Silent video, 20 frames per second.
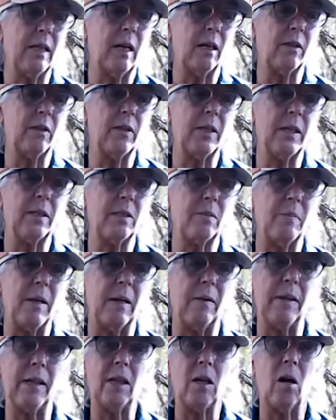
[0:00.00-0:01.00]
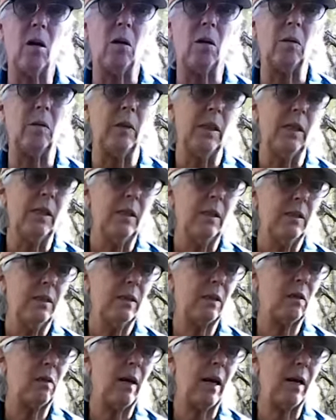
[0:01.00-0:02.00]
uttered its merry call, the
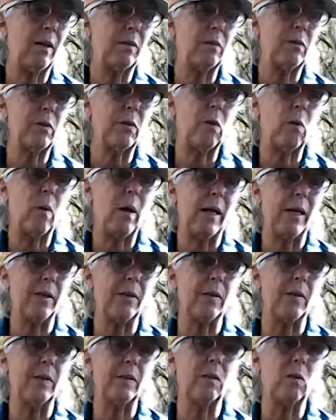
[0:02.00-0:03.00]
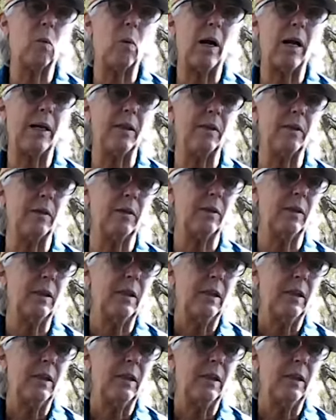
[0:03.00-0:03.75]
crowd grew quieter and quieter,